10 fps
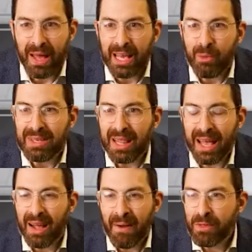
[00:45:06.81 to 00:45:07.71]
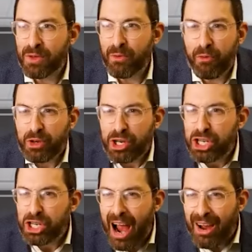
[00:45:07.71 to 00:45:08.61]
he was like the
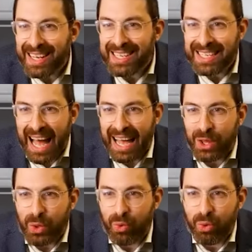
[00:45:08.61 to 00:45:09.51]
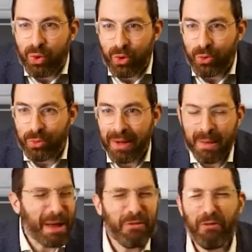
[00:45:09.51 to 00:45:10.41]
starkest guy in the room
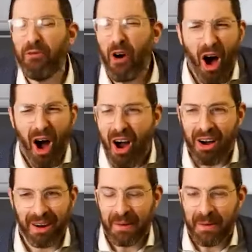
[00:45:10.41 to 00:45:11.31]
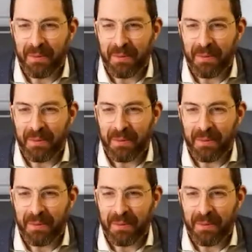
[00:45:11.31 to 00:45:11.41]
by far.